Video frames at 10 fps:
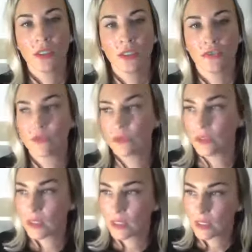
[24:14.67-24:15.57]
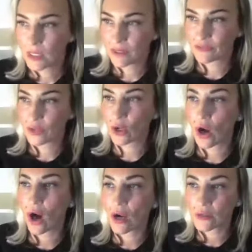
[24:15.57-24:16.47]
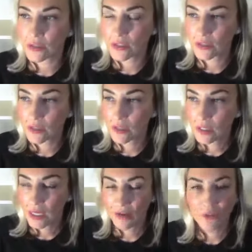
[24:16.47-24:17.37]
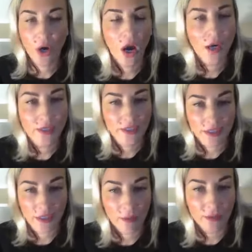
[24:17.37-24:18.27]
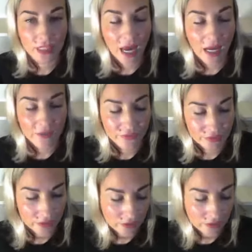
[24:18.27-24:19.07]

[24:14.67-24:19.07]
You've if your heart's if your heart doesn't come alive